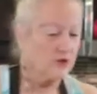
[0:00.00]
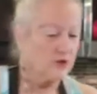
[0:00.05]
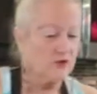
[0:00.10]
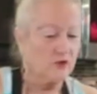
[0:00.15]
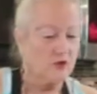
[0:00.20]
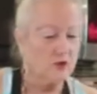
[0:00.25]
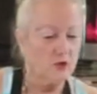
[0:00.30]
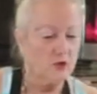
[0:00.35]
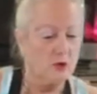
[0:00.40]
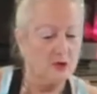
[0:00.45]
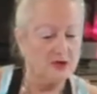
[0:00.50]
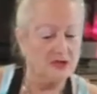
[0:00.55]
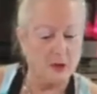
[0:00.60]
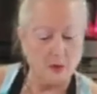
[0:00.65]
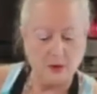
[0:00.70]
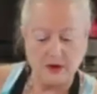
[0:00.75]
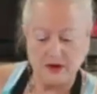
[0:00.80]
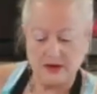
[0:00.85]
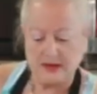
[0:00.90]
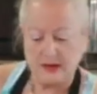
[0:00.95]
do is I
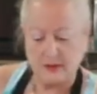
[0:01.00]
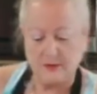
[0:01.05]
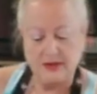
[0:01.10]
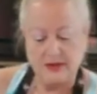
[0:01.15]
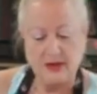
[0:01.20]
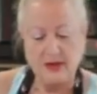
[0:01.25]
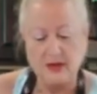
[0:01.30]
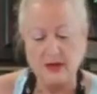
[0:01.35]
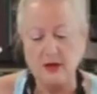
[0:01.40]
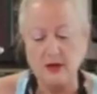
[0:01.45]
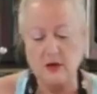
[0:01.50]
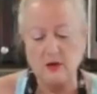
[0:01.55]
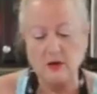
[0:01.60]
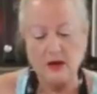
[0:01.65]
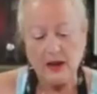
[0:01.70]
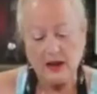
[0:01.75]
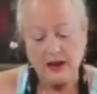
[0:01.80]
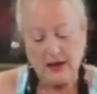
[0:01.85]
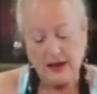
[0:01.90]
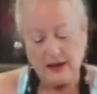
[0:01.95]
want to come in here
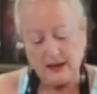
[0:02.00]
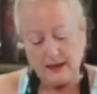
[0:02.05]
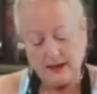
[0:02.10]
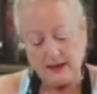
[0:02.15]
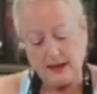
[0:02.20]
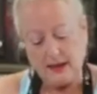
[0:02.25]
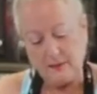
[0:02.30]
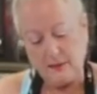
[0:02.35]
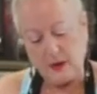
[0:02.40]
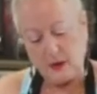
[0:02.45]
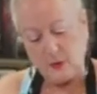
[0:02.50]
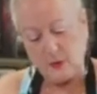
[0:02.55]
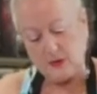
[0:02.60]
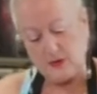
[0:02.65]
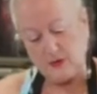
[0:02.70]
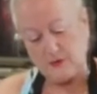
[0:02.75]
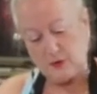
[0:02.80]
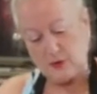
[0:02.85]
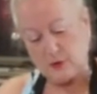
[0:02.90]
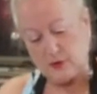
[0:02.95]
and get my
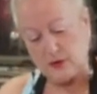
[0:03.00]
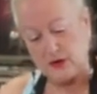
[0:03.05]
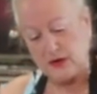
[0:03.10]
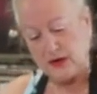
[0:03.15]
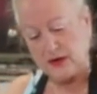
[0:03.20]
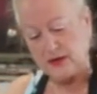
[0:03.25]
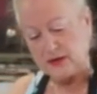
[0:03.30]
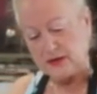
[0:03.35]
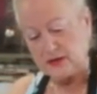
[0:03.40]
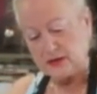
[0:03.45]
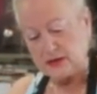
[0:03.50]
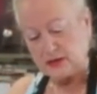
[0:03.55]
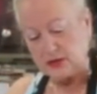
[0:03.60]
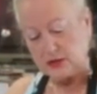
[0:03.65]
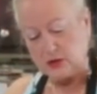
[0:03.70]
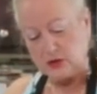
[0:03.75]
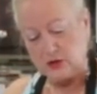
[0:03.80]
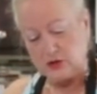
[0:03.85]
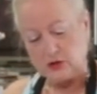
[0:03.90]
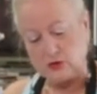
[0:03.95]
wonderful green onions.
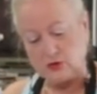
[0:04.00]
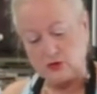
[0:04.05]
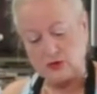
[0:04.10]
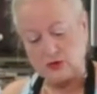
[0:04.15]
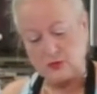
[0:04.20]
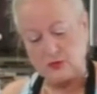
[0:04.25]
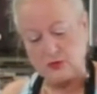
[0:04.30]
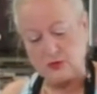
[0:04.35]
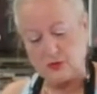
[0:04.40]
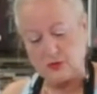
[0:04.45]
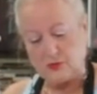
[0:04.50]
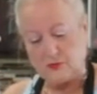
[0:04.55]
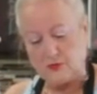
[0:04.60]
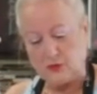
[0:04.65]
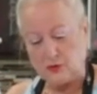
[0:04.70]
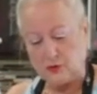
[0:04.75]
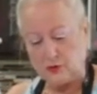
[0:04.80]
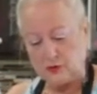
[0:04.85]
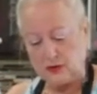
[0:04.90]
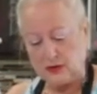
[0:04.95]
Look at those beautiful
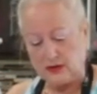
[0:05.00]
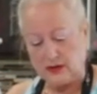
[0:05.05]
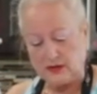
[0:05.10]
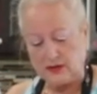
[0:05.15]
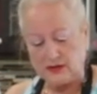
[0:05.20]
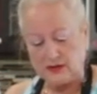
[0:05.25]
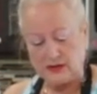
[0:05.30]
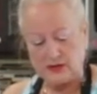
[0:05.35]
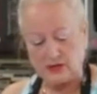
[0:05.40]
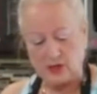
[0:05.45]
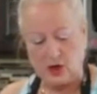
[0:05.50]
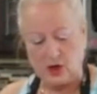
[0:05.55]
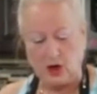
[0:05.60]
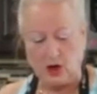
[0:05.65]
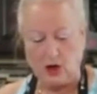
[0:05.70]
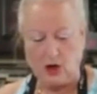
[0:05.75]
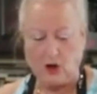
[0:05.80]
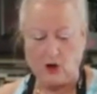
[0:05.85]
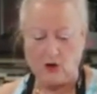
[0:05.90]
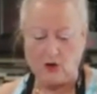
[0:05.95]
green onions.
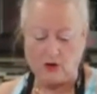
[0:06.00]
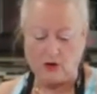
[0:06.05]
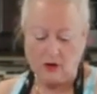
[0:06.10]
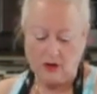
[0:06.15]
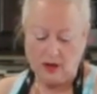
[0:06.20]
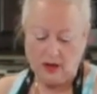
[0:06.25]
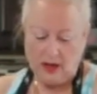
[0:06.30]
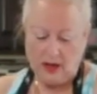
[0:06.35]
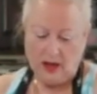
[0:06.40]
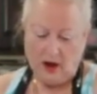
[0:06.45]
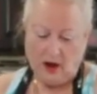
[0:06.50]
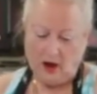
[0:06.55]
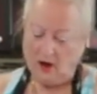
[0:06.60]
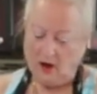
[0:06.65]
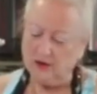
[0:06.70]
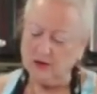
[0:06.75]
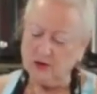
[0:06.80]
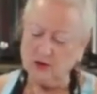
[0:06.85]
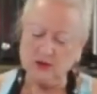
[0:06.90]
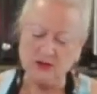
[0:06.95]
Oh,
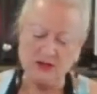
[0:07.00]
and you can